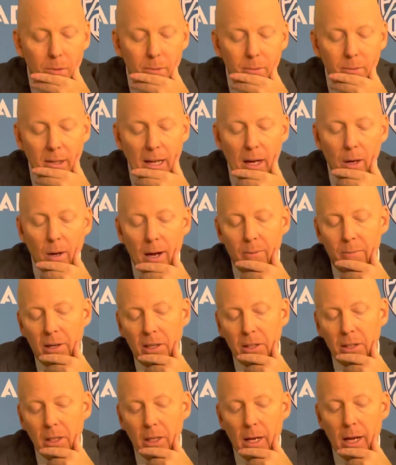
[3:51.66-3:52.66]
Now
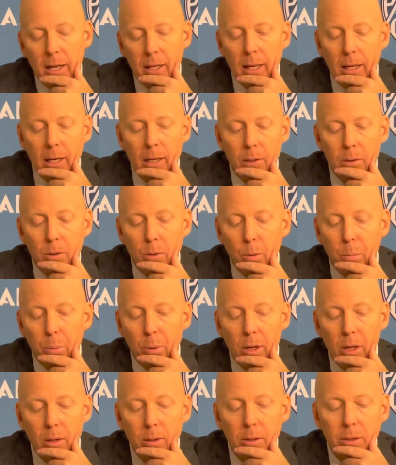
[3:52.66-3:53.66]
obviously, hey, they got good
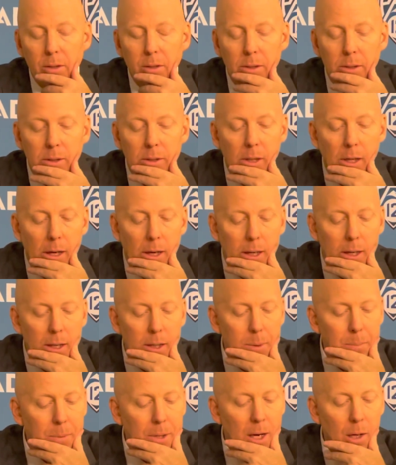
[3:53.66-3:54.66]
players.
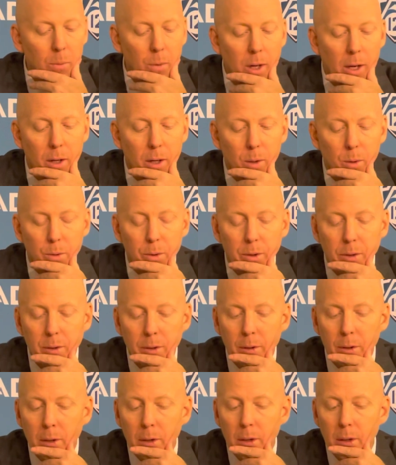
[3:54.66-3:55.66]
Colorado's
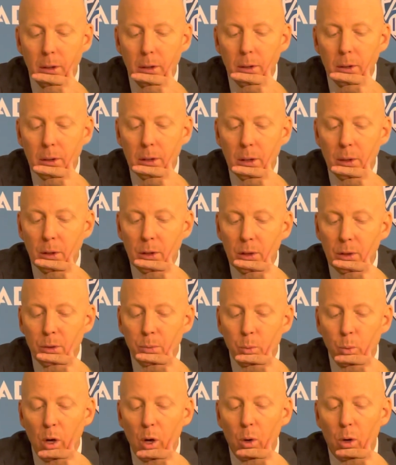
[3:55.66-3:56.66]
as
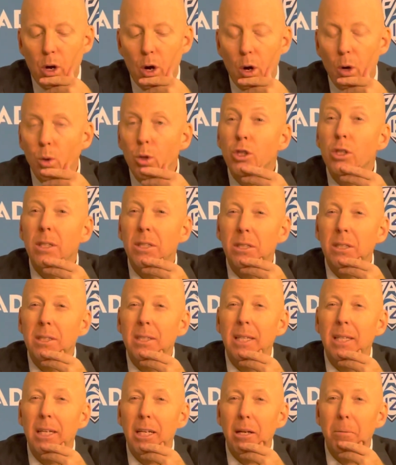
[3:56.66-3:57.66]
well coached as a
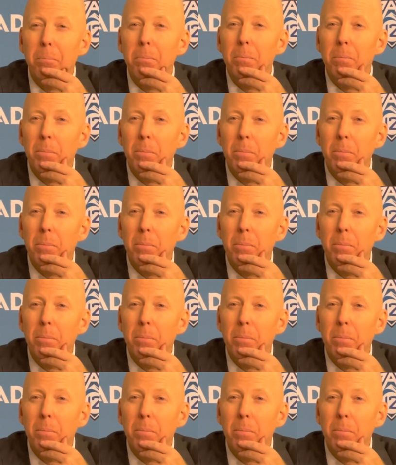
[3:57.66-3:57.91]
team.